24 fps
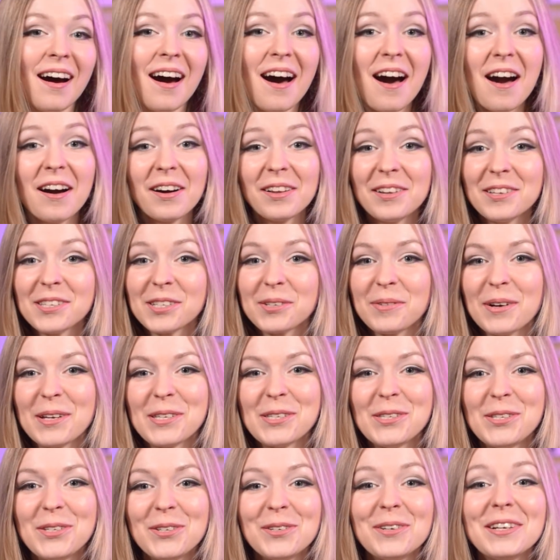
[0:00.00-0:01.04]
Oculus
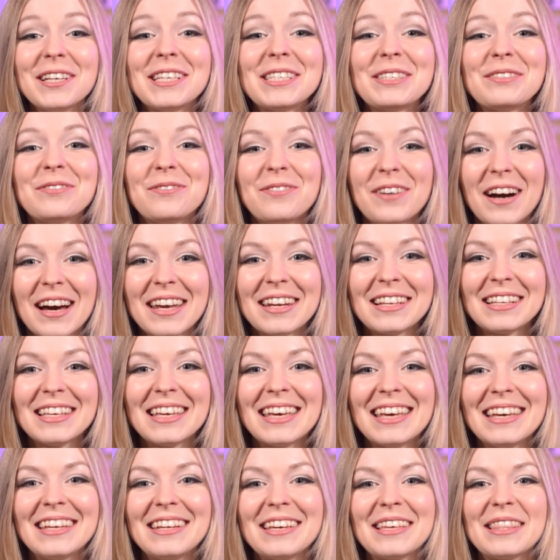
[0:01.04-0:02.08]
Quest 2 is finally
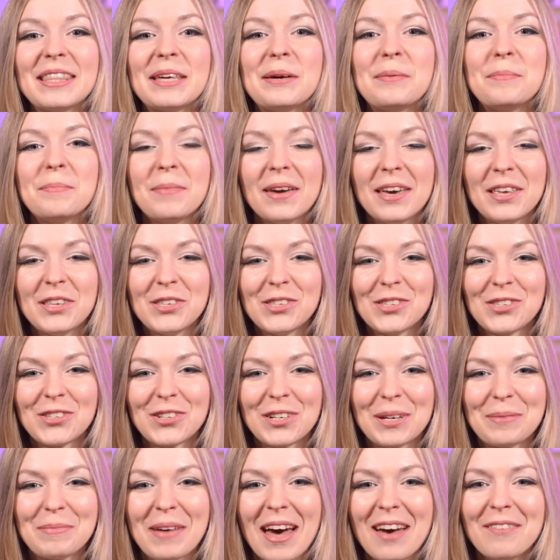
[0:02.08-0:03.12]
hitting the
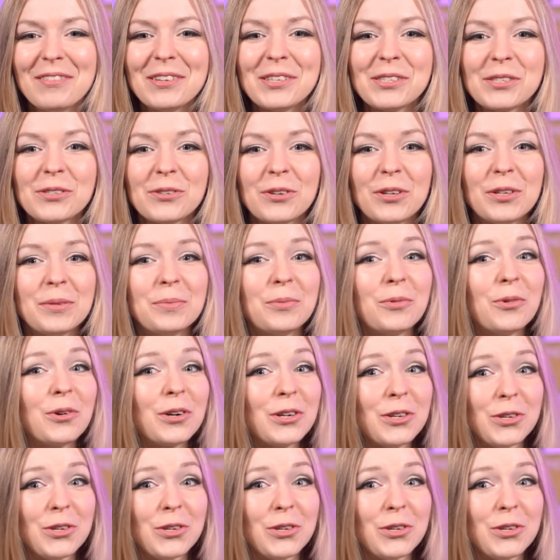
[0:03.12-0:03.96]
mainstream, having sold more